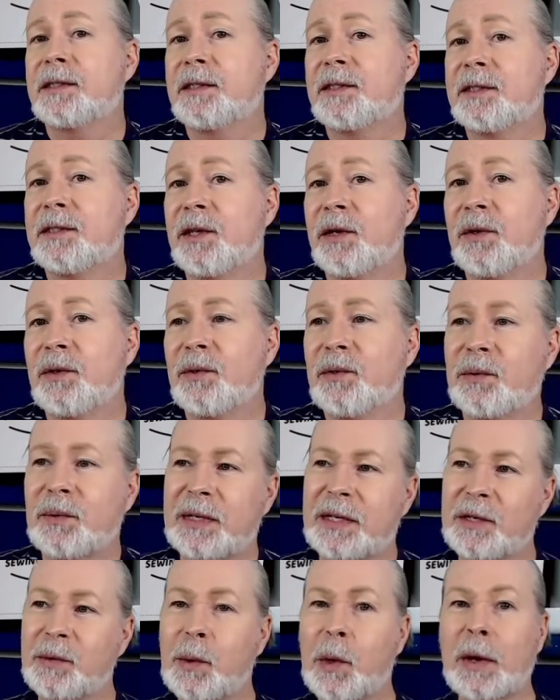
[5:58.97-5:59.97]
so
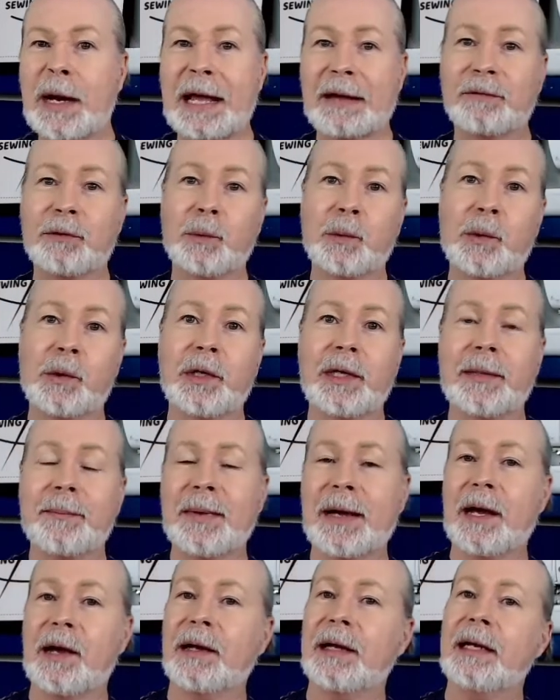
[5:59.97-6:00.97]
you won't have to worry
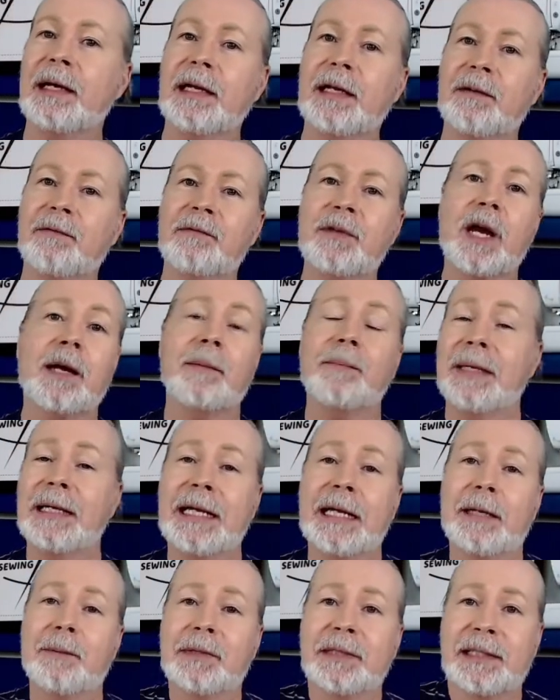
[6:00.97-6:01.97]
about any of not
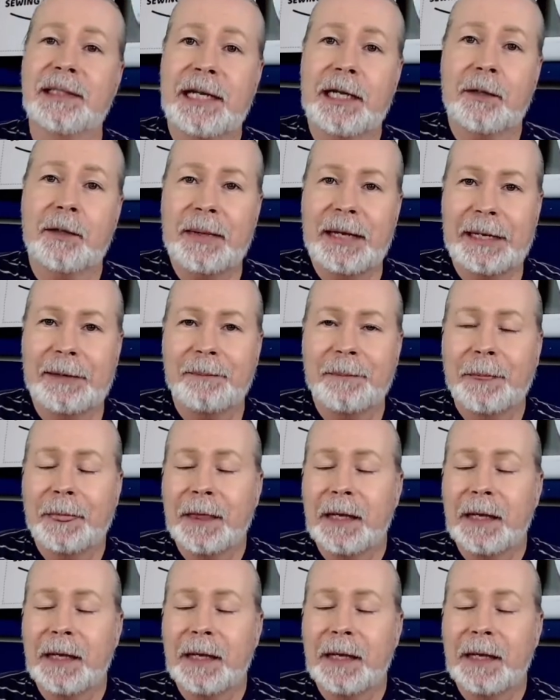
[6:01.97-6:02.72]
being able to hear me.